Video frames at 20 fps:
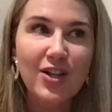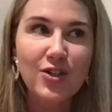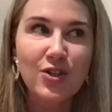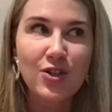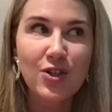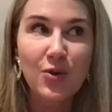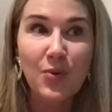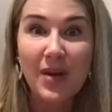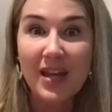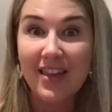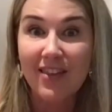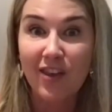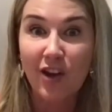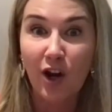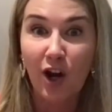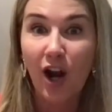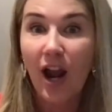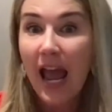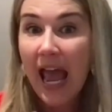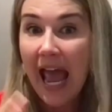to
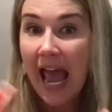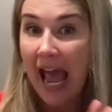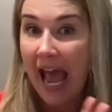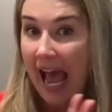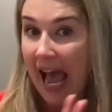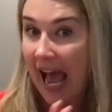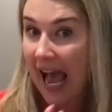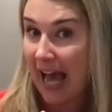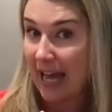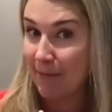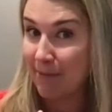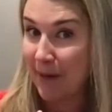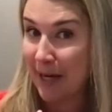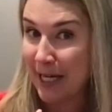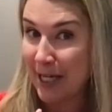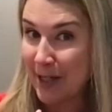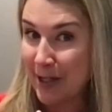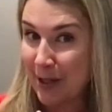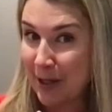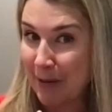either add
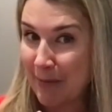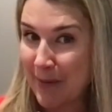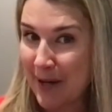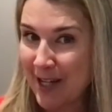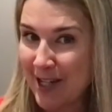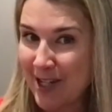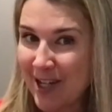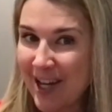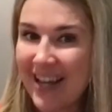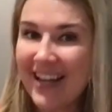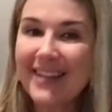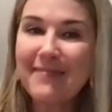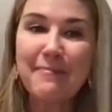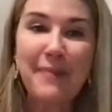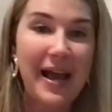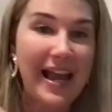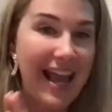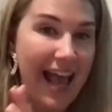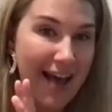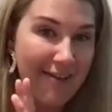money to your budget
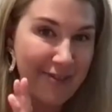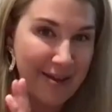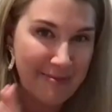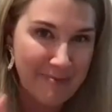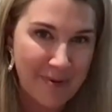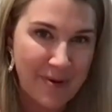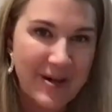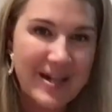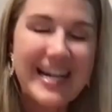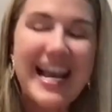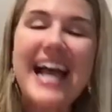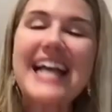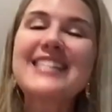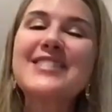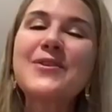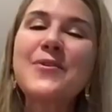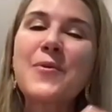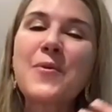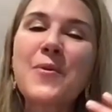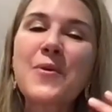by having more guests
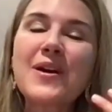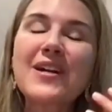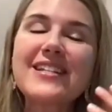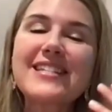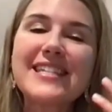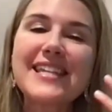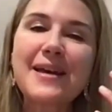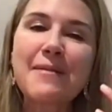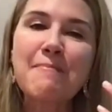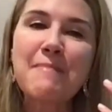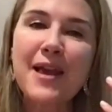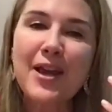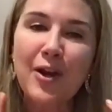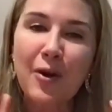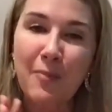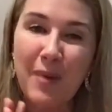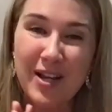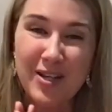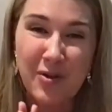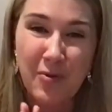or to make your
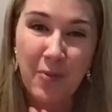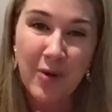budget